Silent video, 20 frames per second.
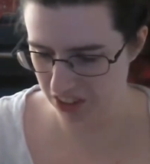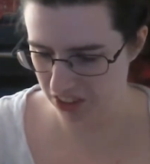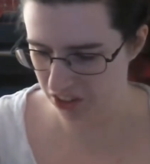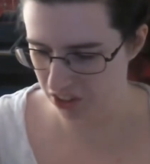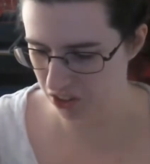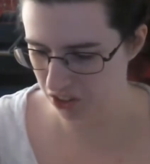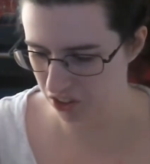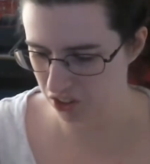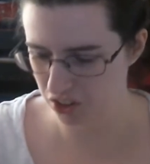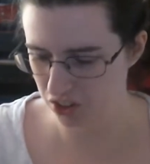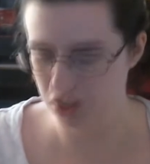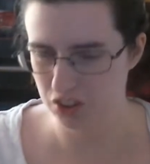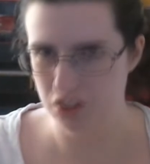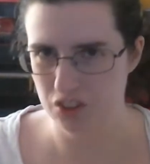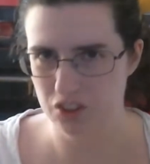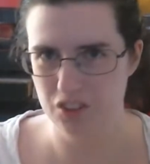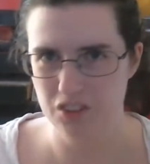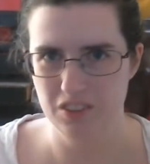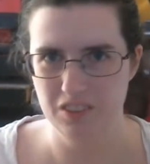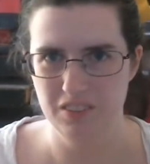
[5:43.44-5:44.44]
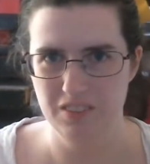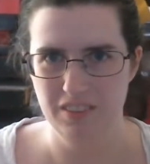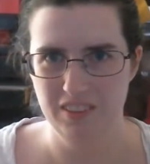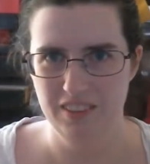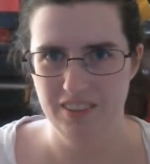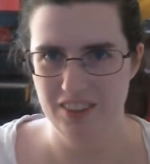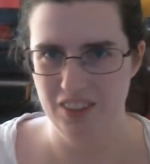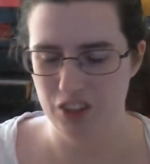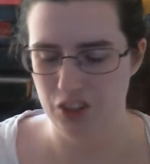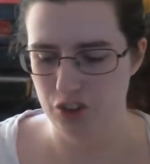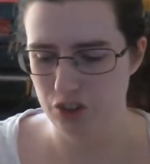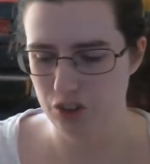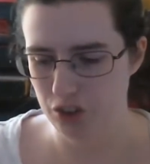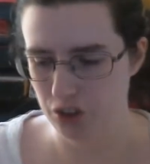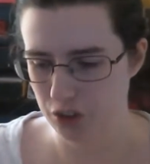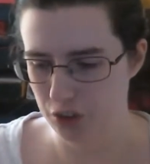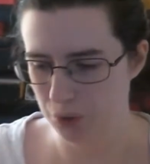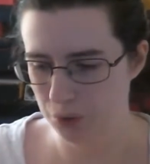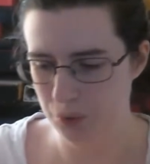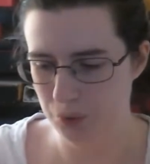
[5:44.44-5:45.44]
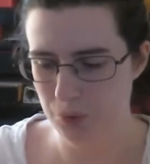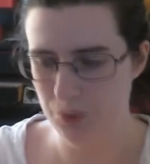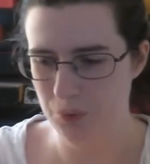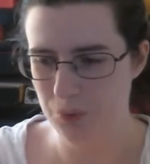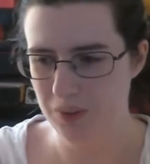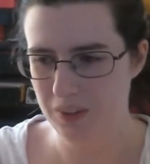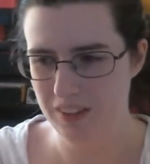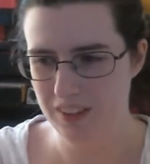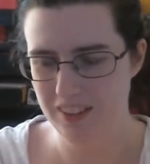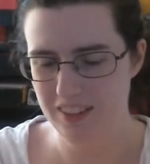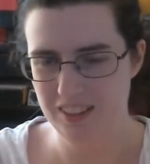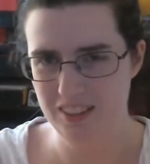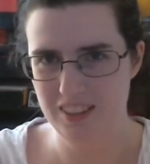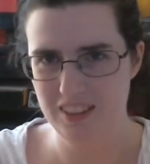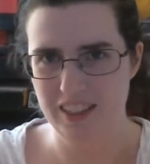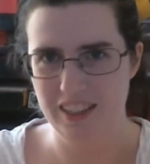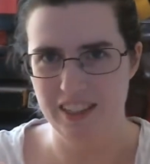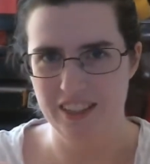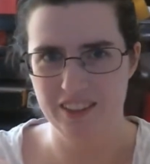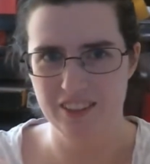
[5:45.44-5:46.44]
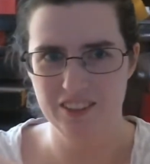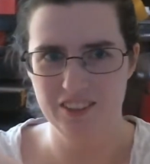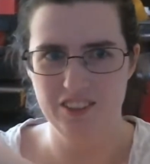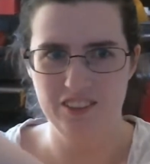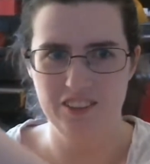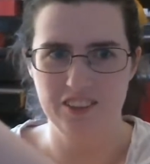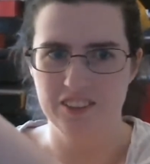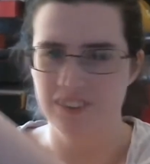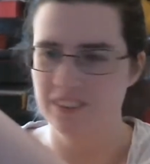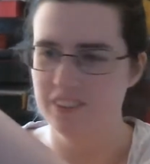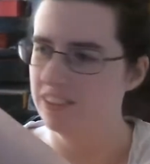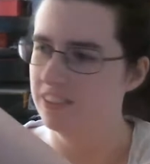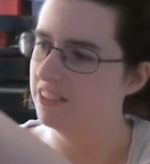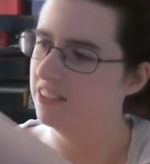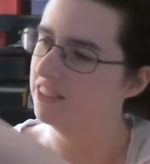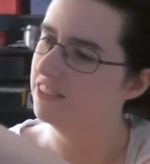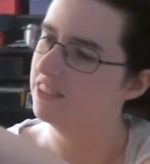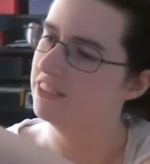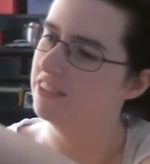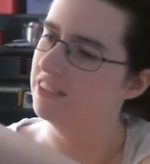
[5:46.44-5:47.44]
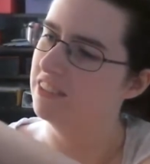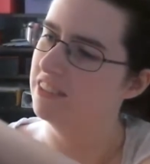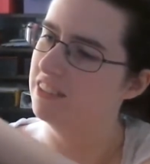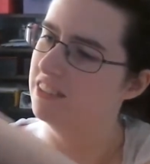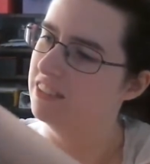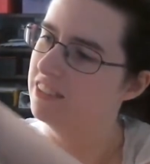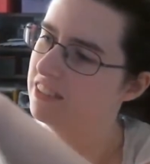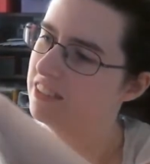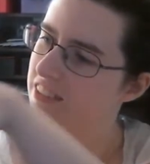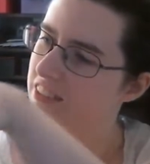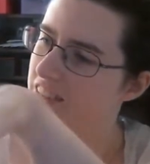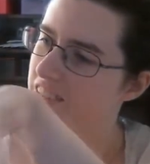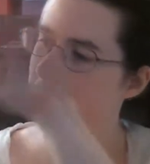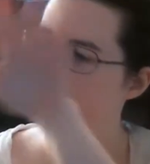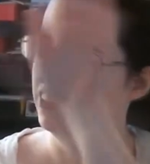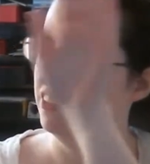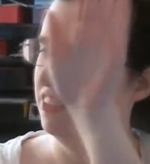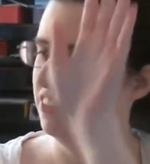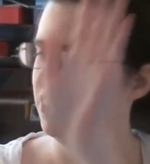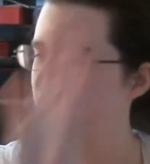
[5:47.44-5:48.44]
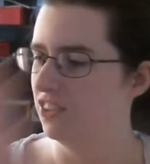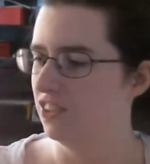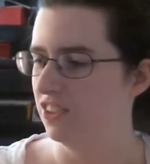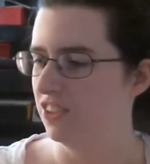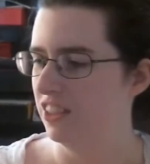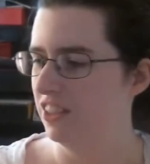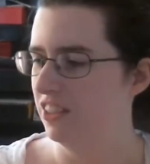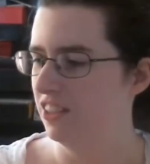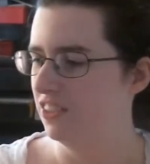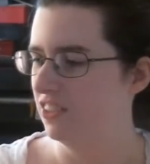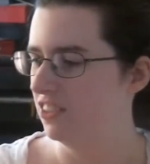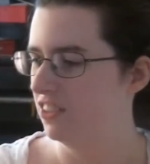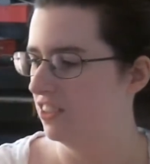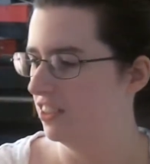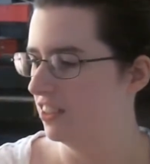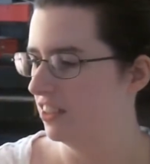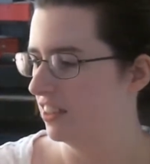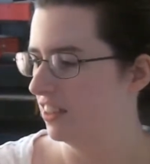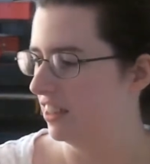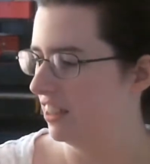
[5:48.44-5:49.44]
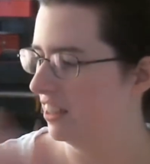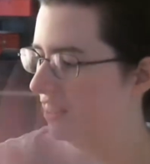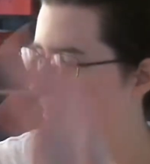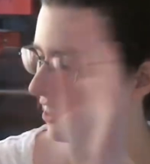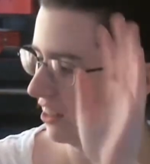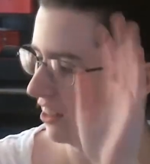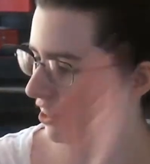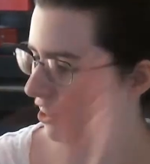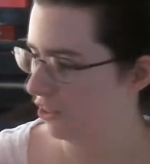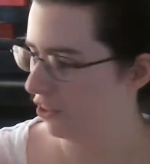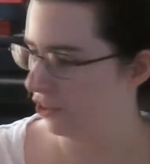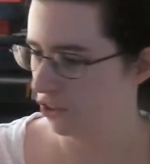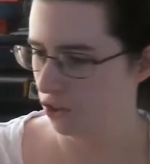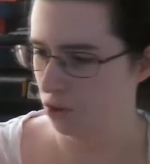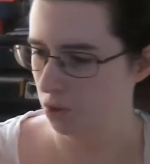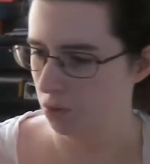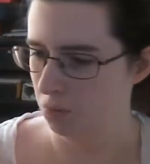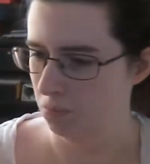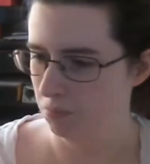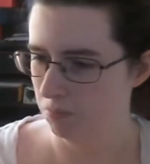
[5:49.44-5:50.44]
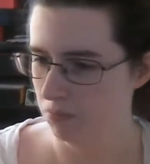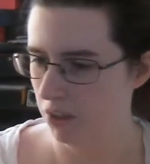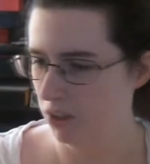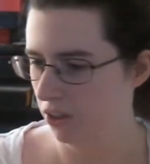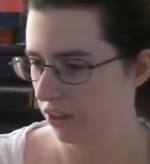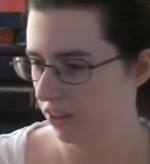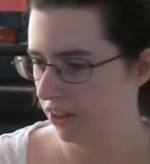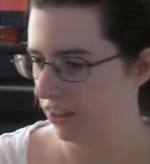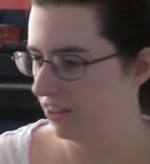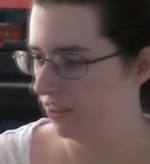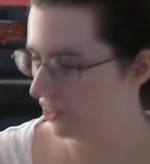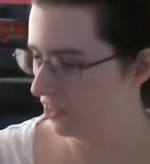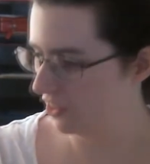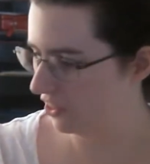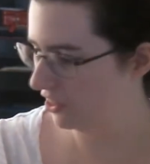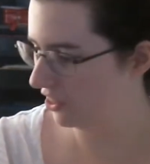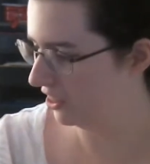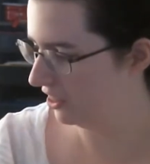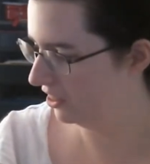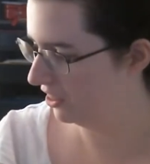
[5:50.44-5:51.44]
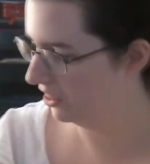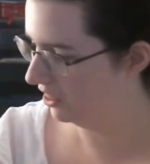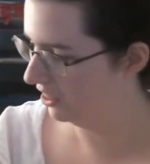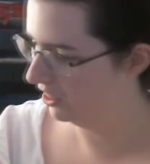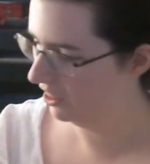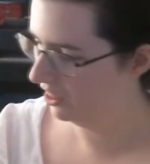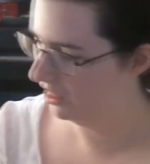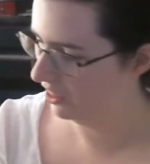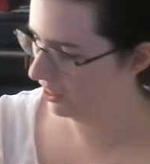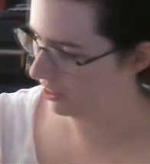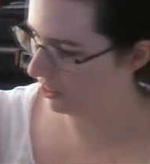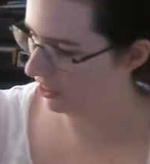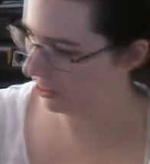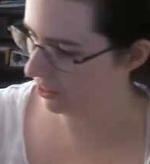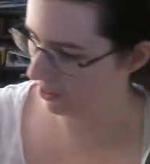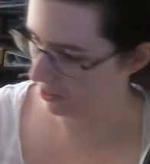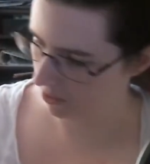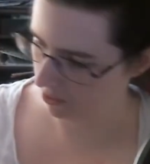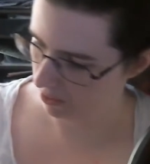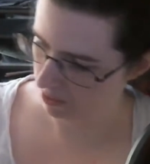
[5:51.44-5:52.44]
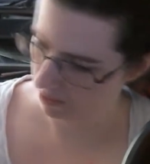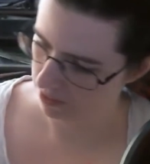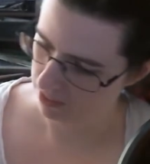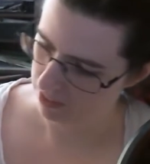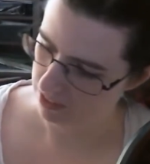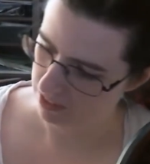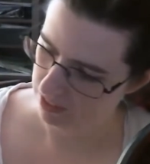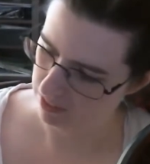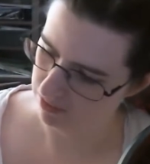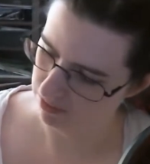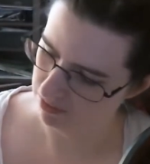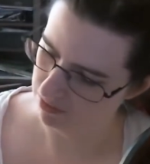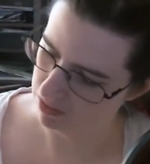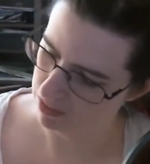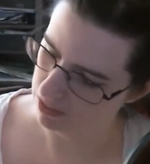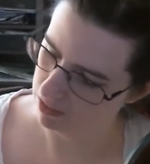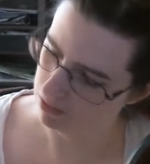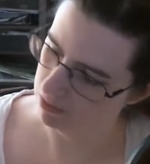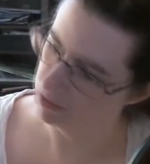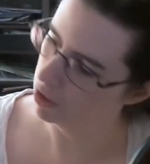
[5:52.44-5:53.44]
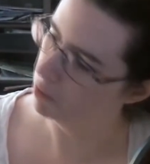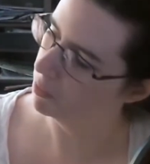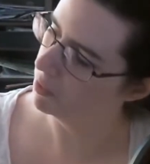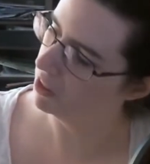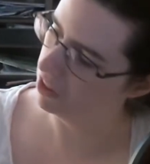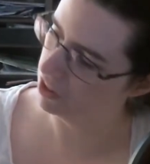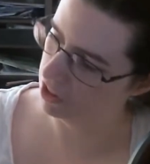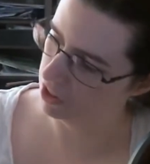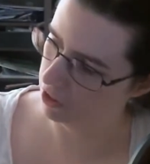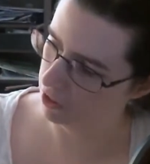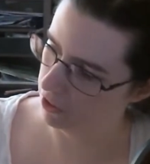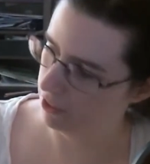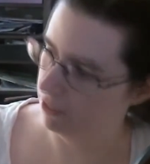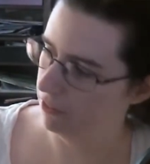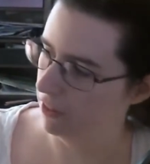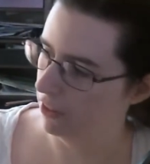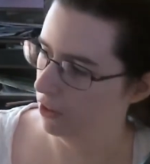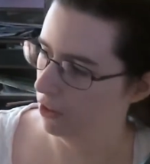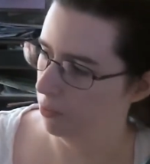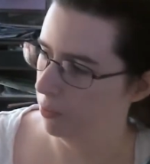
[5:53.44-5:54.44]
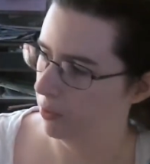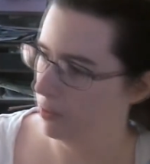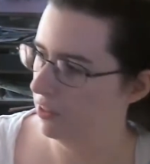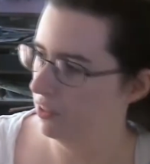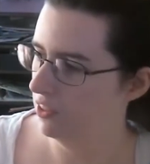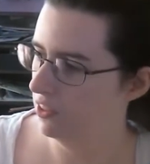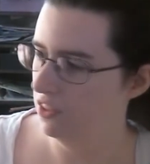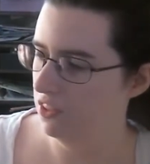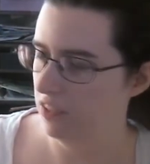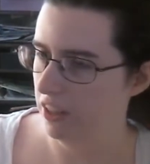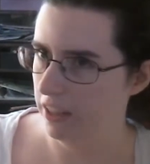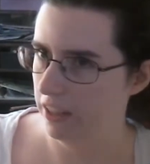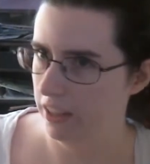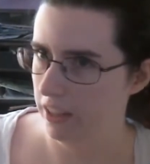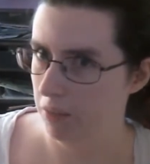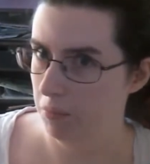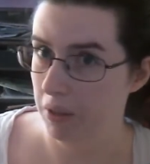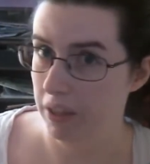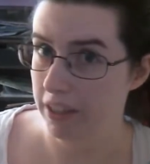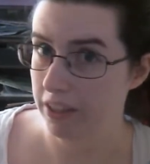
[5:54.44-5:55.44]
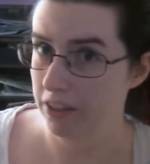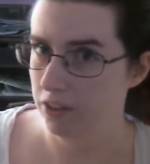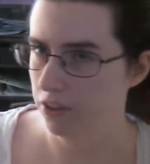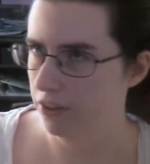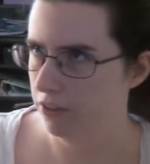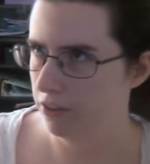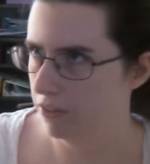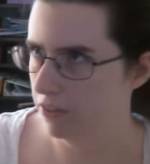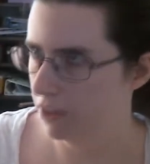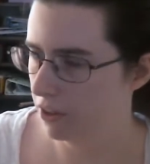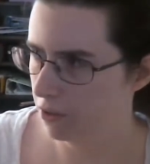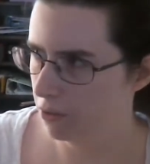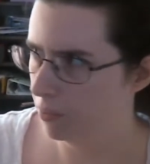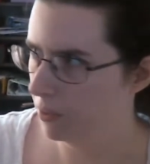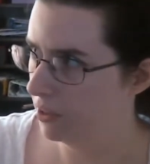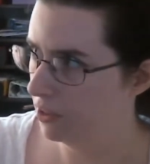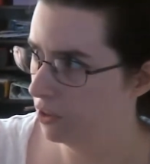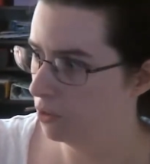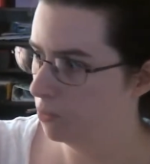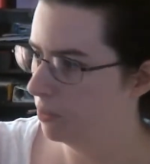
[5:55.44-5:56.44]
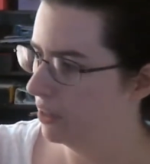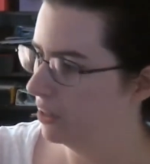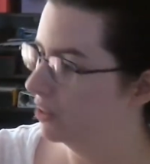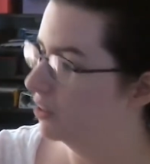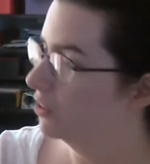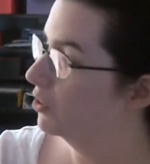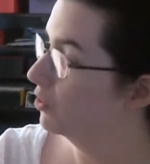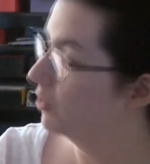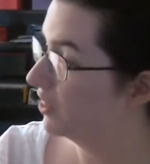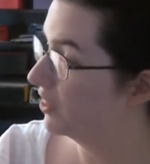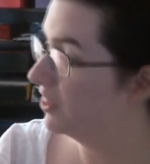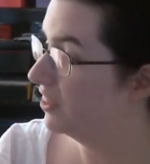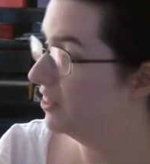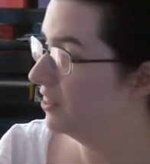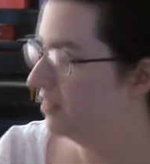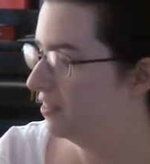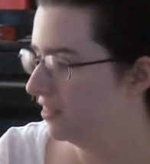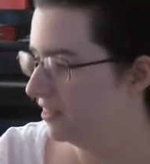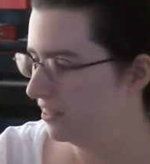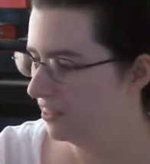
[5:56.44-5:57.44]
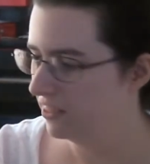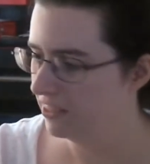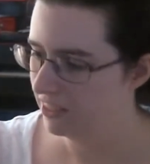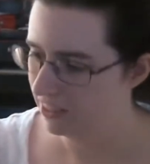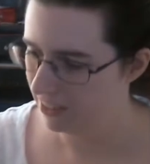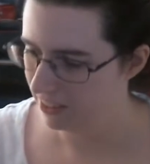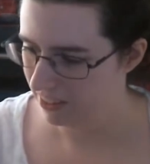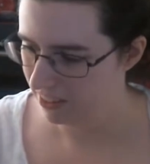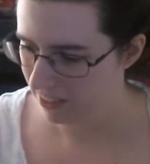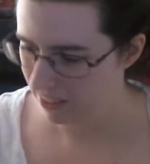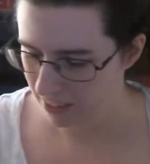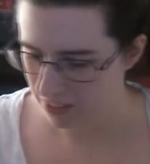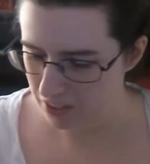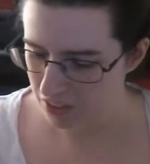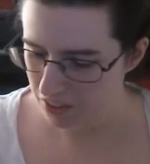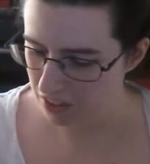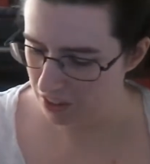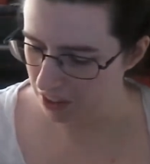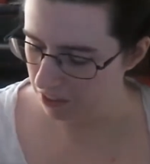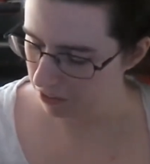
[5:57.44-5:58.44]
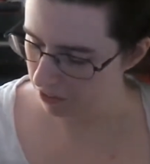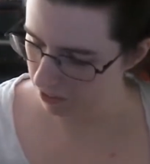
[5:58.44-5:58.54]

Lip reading: there's just the new texture. It's just nice and sleek. There's no markings on it, you know? Nobody's dirty fingerprints, aka my dirty fingerprints being all over it and stuff.